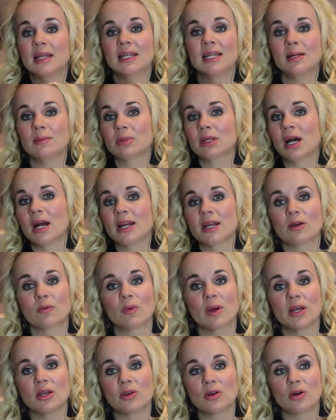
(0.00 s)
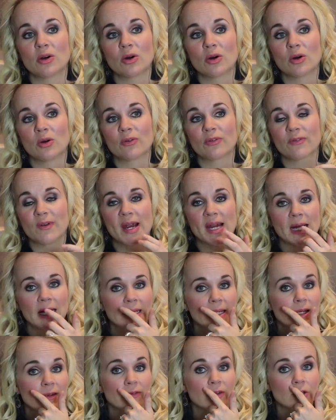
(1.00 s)
lip liner when you're
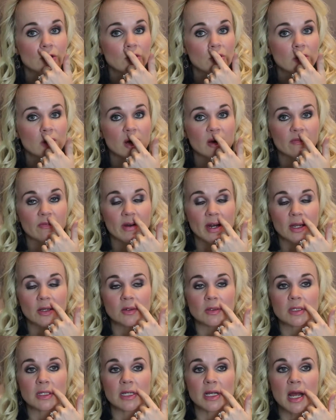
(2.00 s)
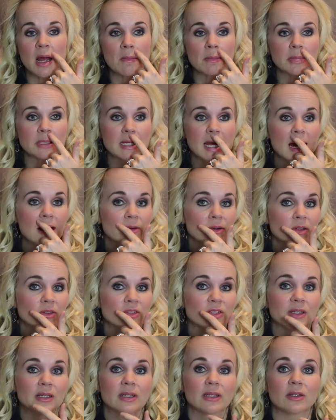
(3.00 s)
freckly, if you do have freckles that come down
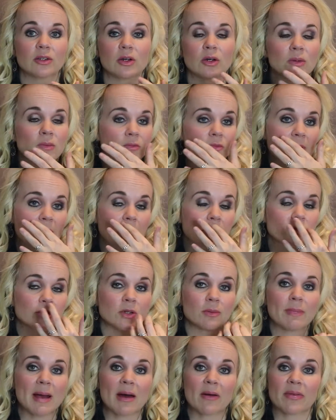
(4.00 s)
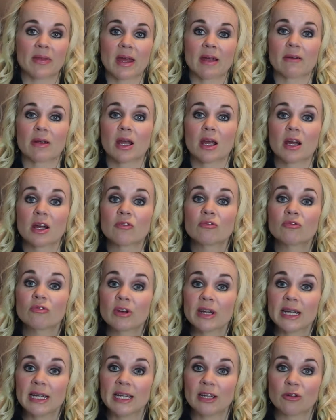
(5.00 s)
onto around your mouth area, are
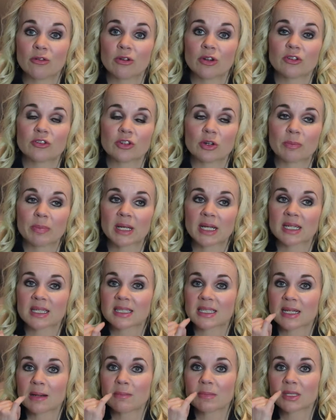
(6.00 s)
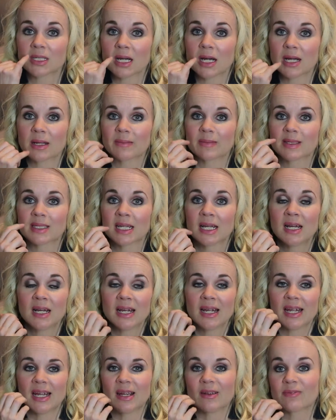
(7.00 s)
really crucial, because sometimes
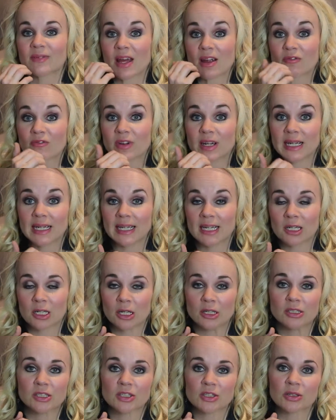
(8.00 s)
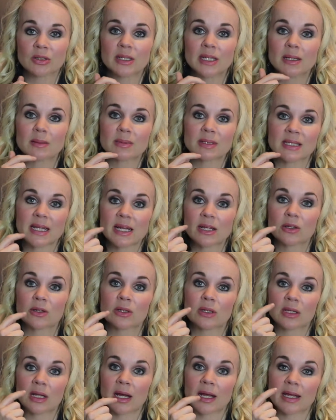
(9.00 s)
if they're really close to your lips, they
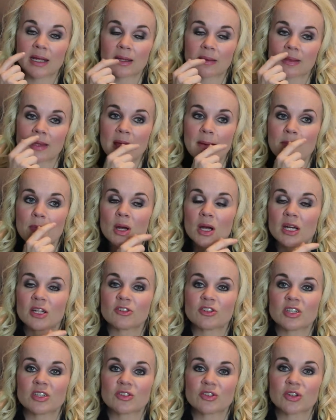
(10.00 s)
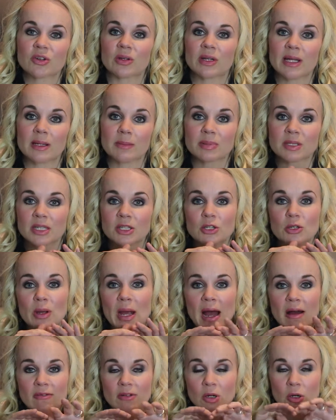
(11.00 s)
look like they merge into your lips and you
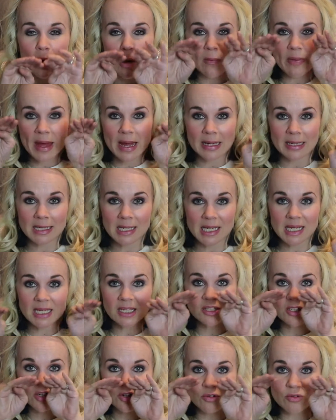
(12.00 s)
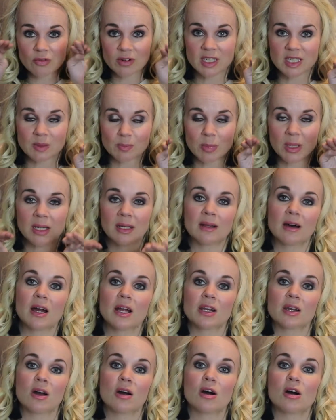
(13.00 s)
haven't got that neat, crisp
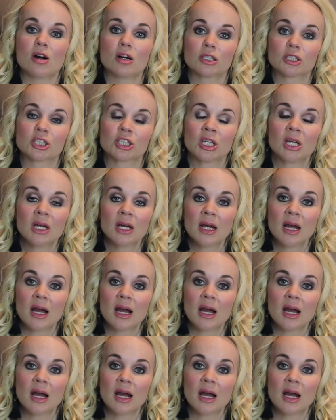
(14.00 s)
line arch.